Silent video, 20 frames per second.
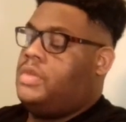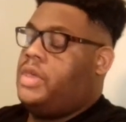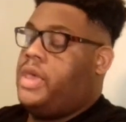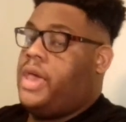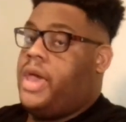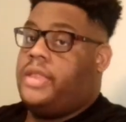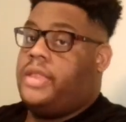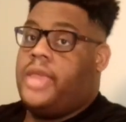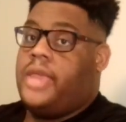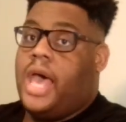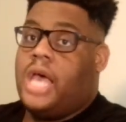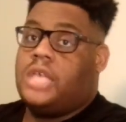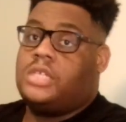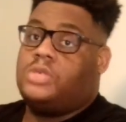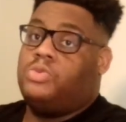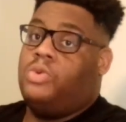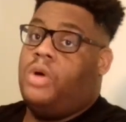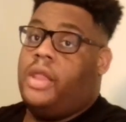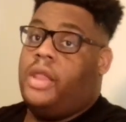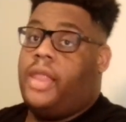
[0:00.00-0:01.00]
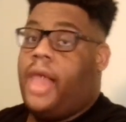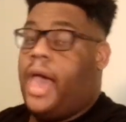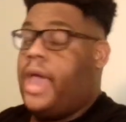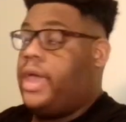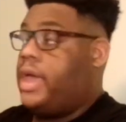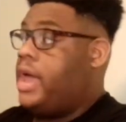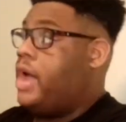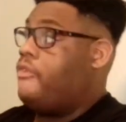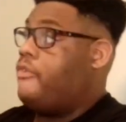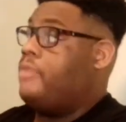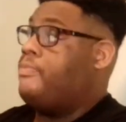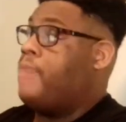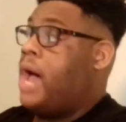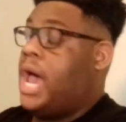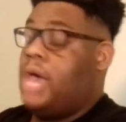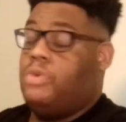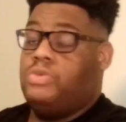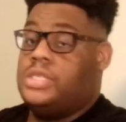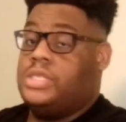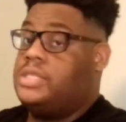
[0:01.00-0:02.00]
Yeah, that's what
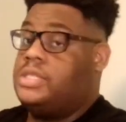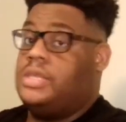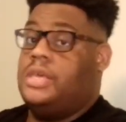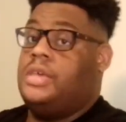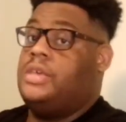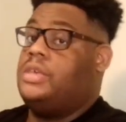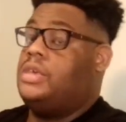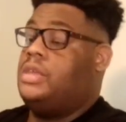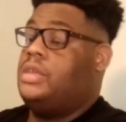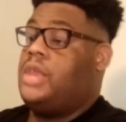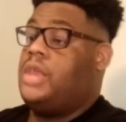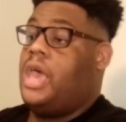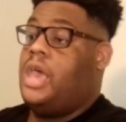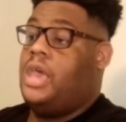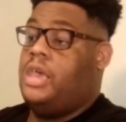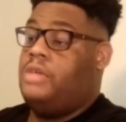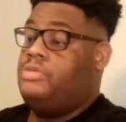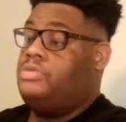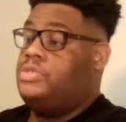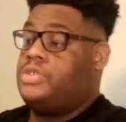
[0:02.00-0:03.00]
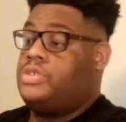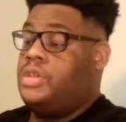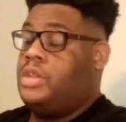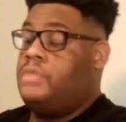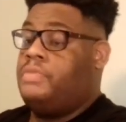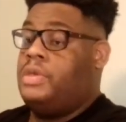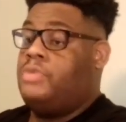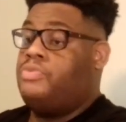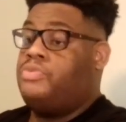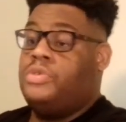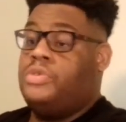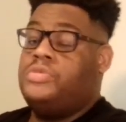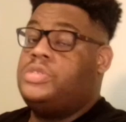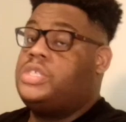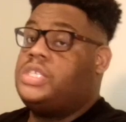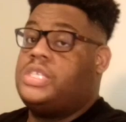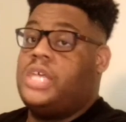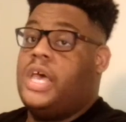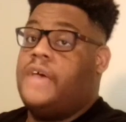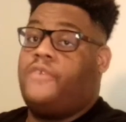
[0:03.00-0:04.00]
everybody was thinking. That it was going to be
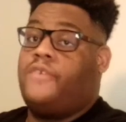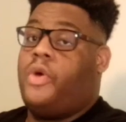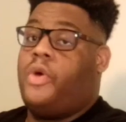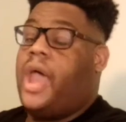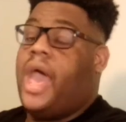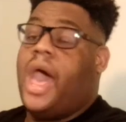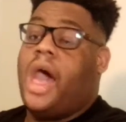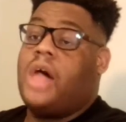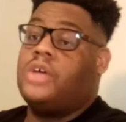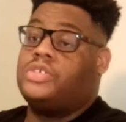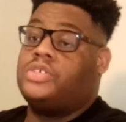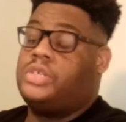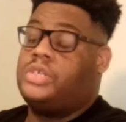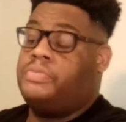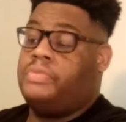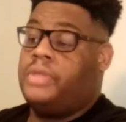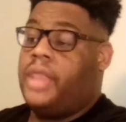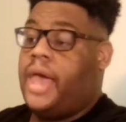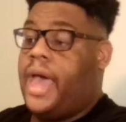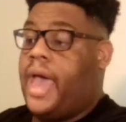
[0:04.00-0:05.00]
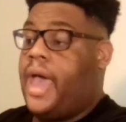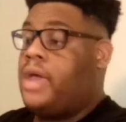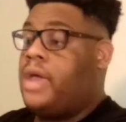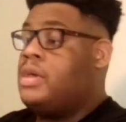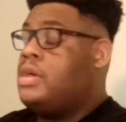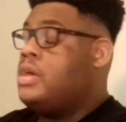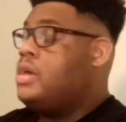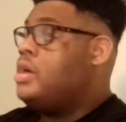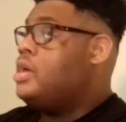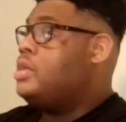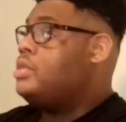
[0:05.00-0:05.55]
Rusev or Aleister Black.